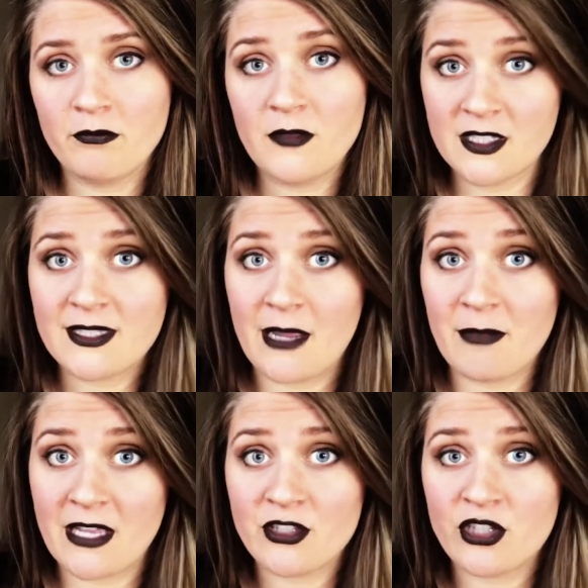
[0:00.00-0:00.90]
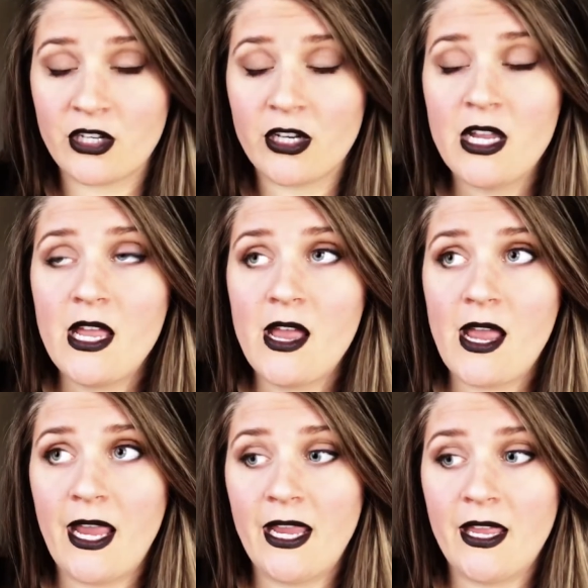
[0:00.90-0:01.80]
this time last year,
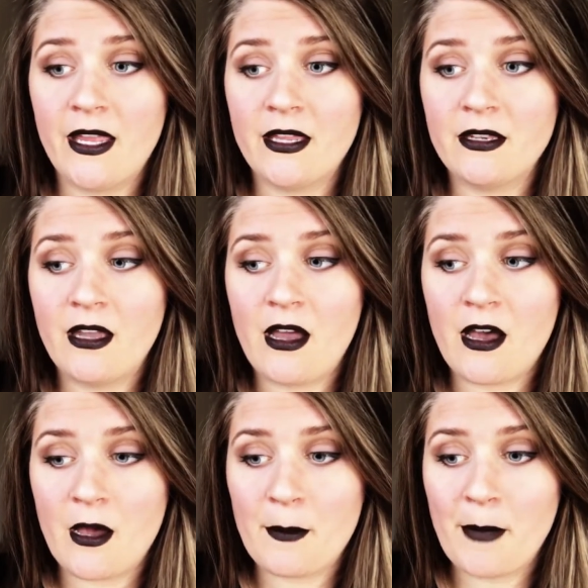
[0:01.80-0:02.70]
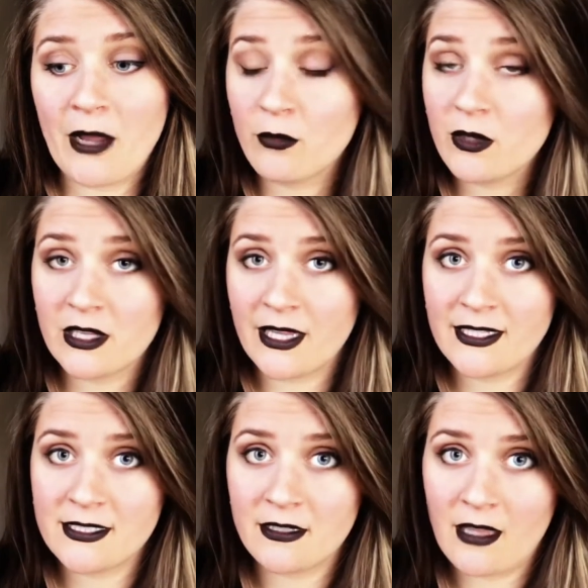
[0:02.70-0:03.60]
and I really
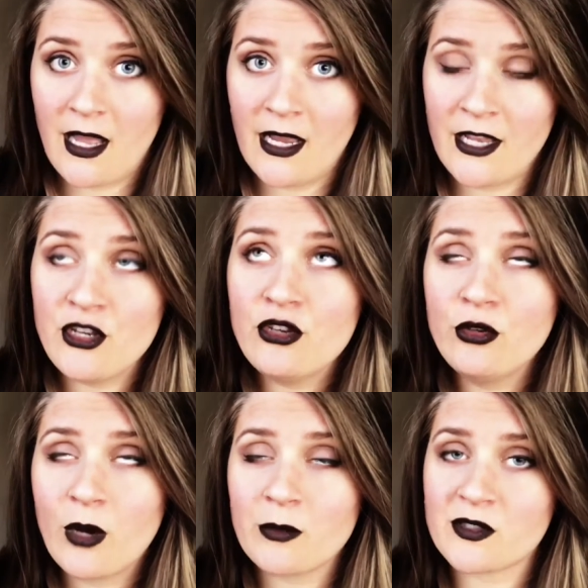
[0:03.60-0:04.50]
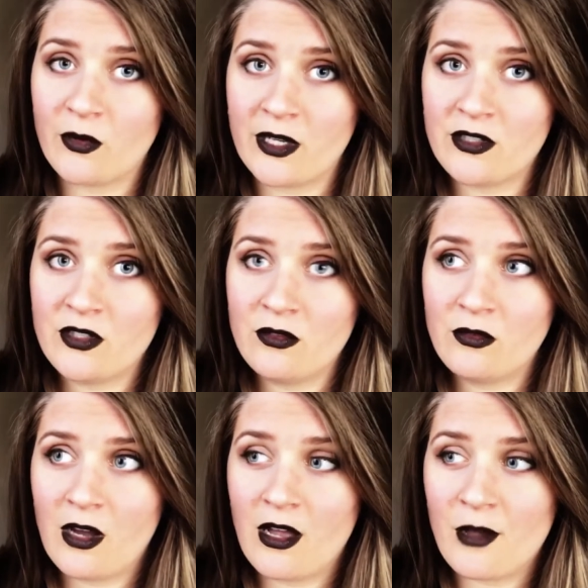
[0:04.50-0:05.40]
liked it a lot. I knew I was going
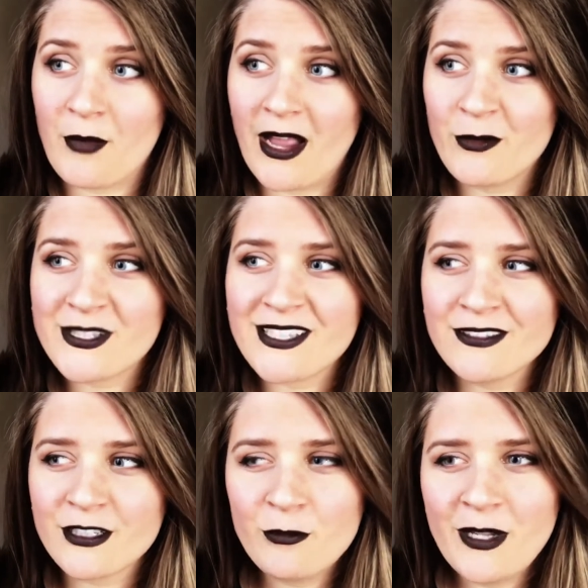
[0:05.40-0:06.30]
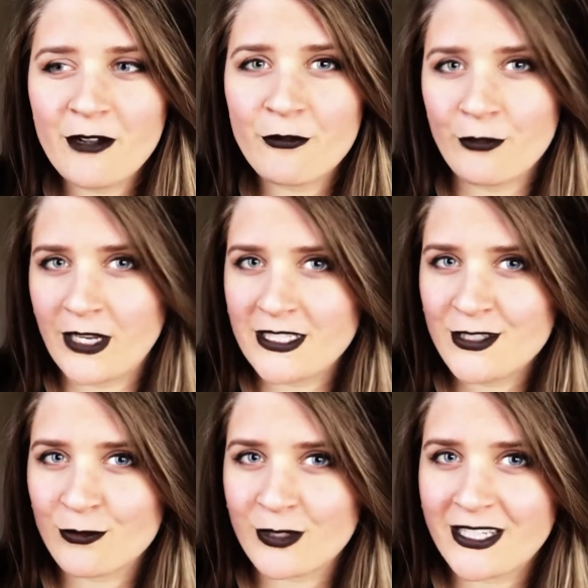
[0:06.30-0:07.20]
to. I was a little bit afraid
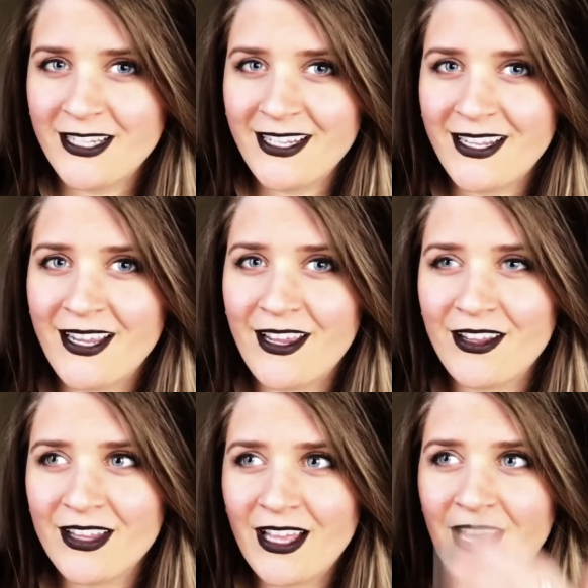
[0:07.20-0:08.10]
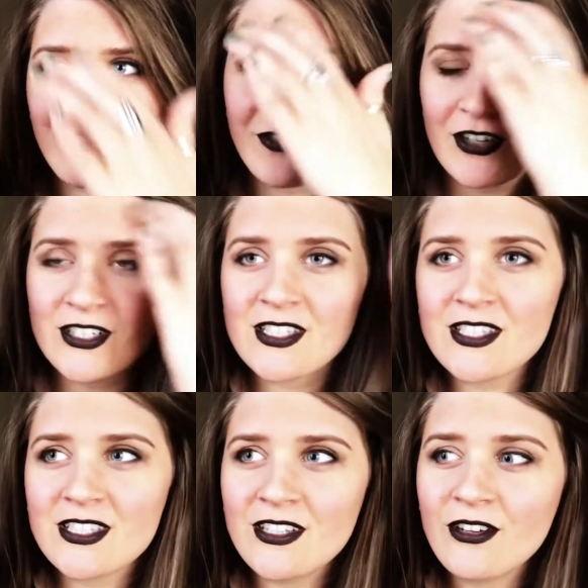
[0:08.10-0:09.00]
to read it at
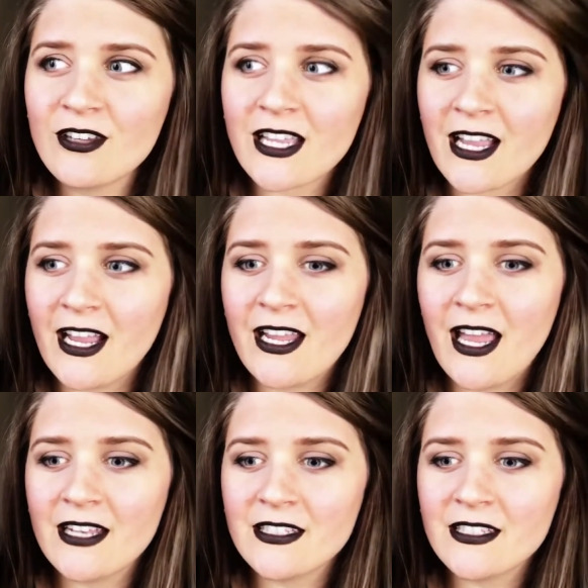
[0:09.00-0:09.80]
first, you know, like I